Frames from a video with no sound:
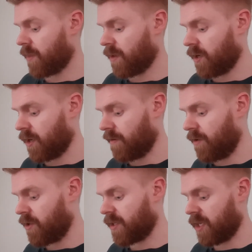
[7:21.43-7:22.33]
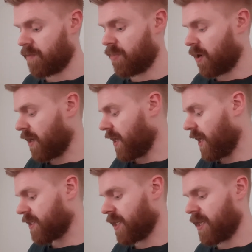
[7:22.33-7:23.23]
in future sets, but
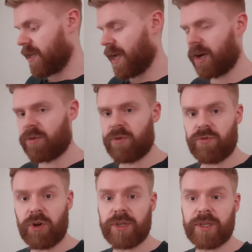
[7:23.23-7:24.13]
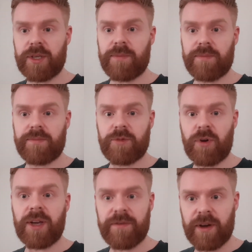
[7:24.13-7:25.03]
as a actual roster
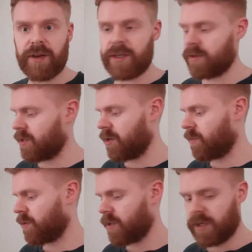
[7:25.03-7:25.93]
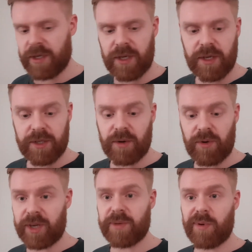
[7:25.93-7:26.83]
driver, he's not there anymore. So I'm
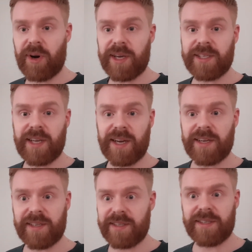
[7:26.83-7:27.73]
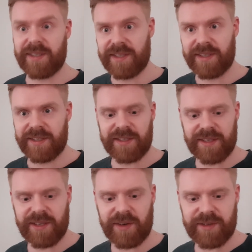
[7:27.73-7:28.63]
quite surprised that
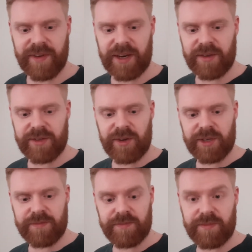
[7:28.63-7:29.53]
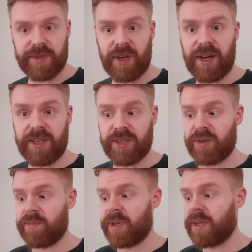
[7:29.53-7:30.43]
his value is not as high as it
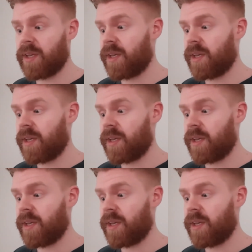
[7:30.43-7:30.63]
should be.